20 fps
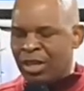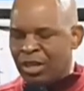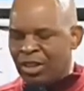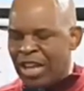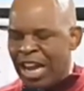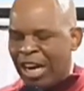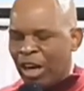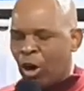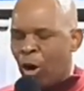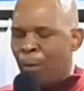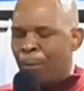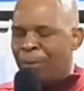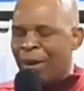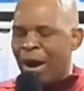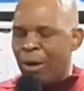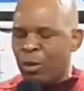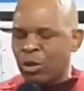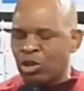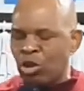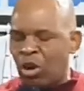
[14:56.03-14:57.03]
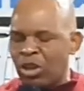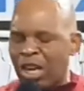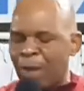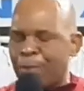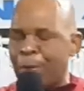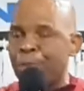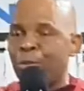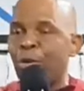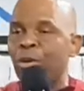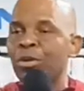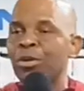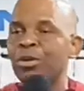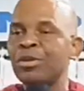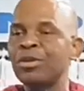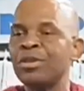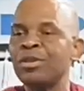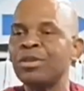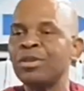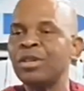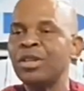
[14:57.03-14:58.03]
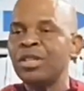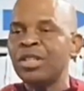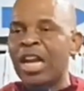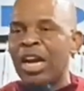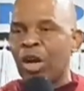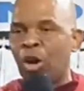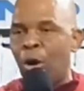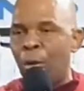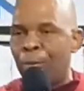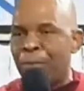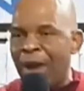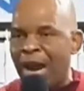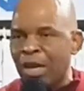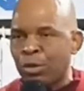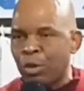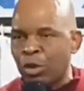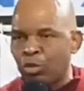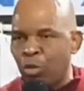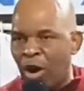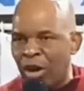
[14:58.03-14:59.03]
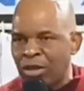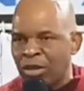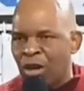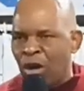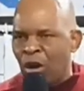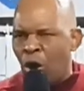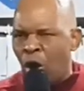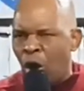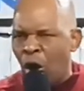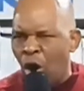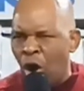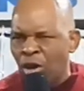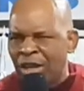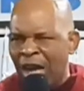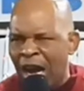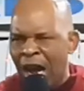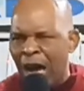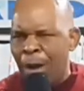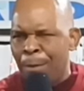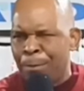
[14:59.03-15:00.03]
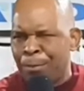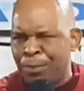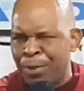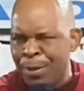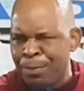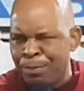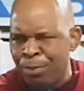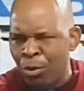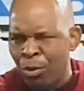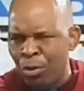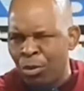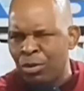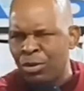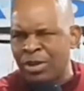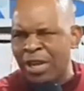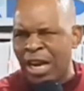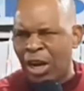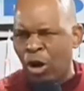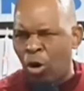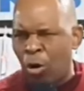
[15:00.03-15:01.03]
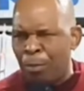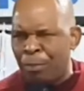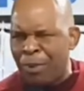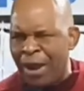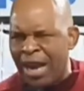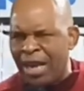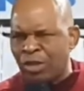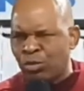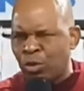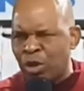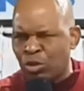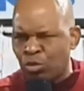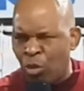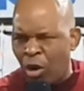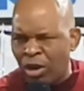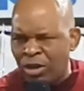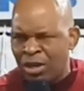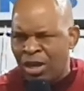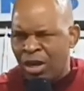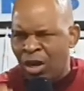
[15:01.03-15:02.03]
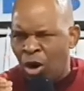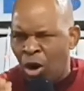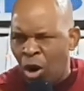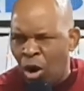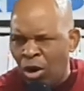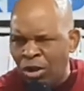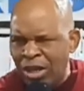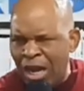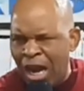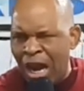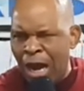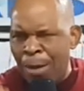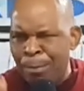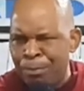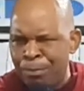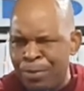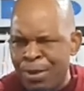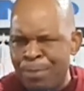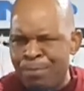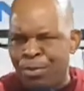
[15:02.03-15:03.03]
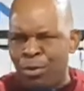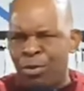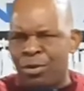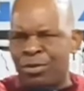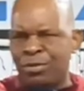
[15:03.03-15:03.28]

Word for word: They compare with other people. They compare it with what? Other people. They compare it with what? Other people.